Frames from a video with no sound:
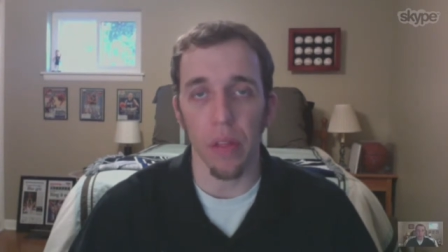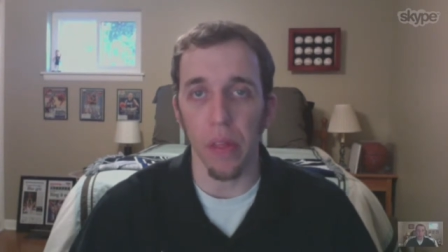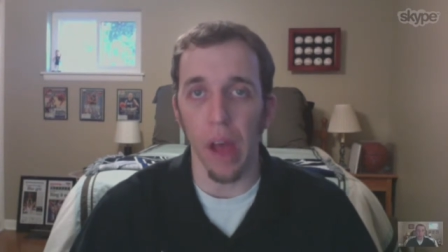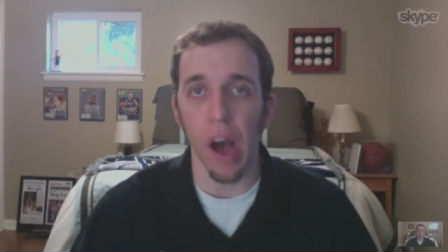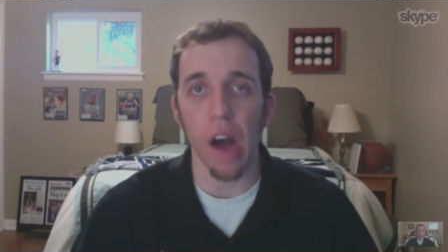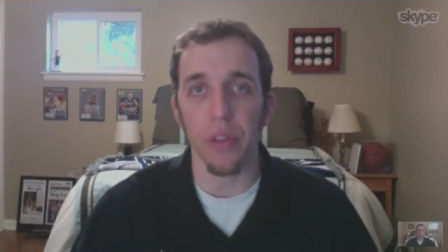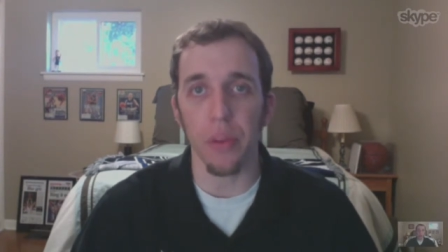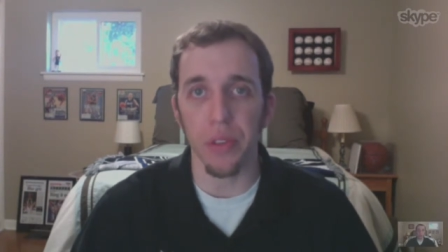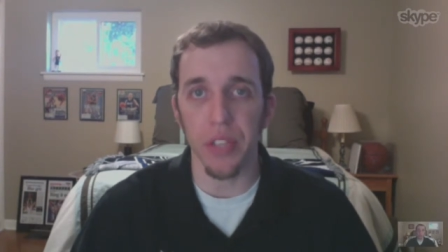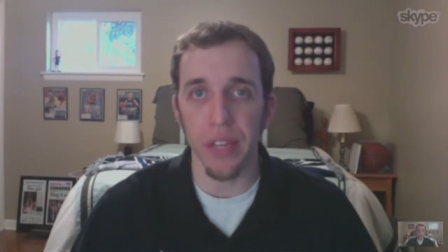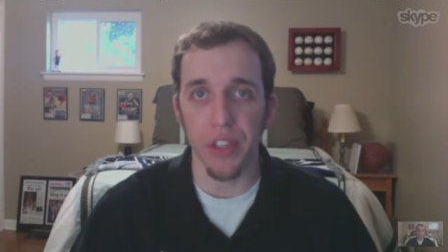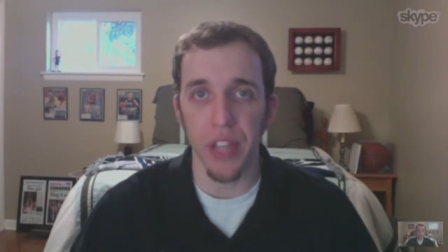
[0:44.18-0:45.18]
off the
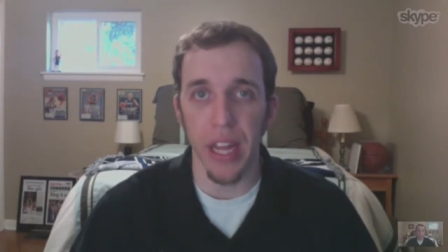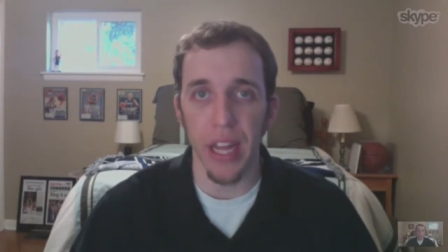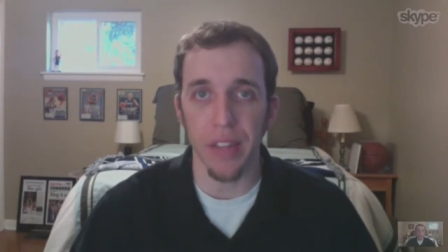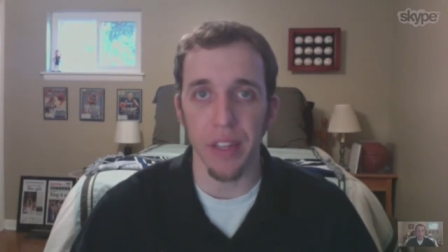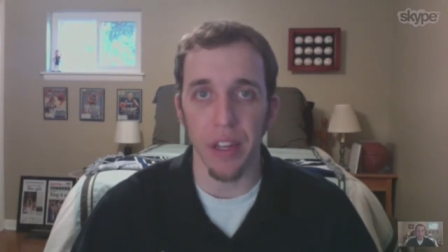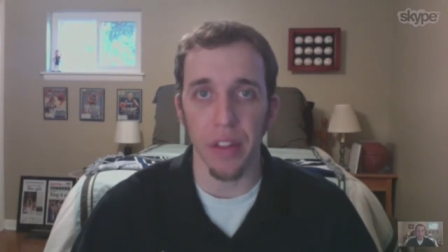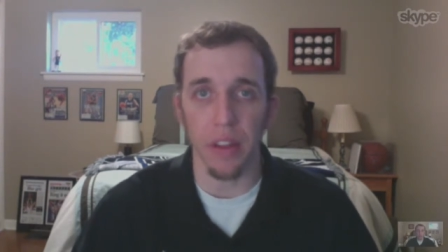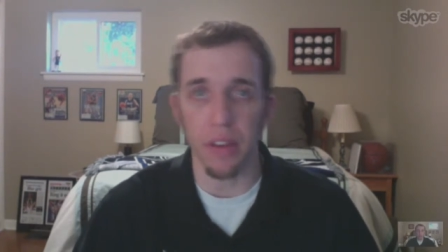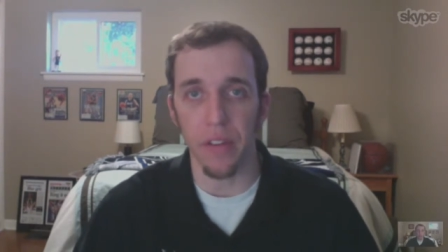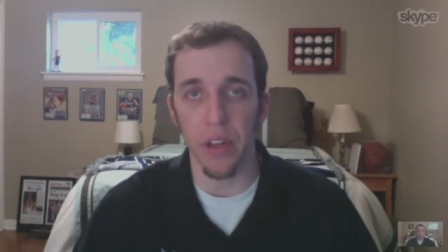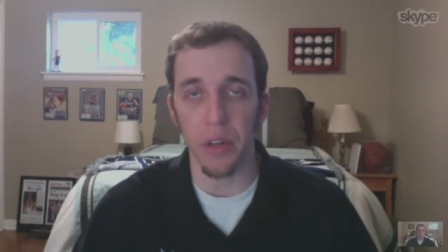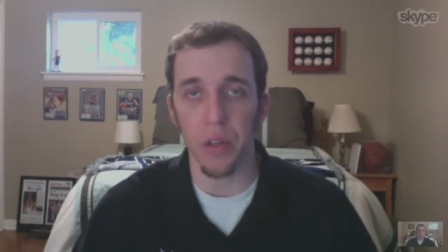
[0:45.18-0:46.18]
receiver's hands into the
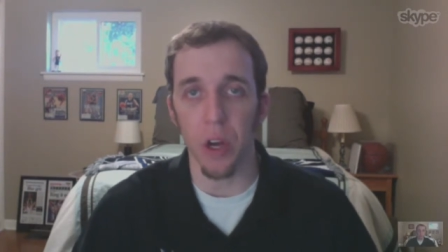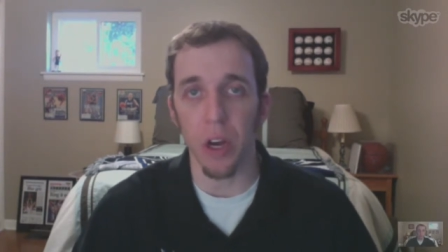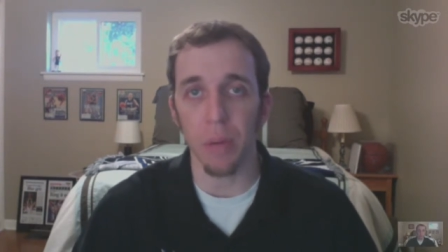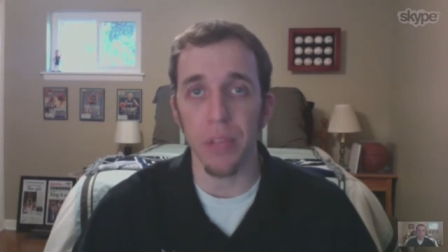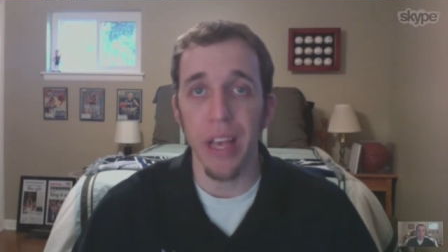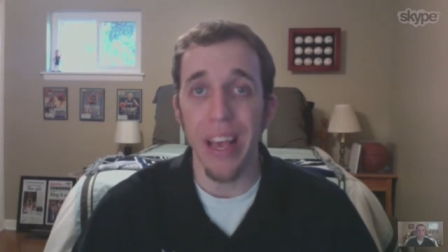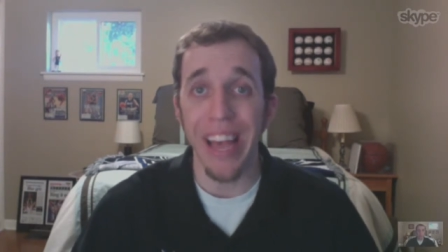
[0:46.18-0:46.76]
defender's arms.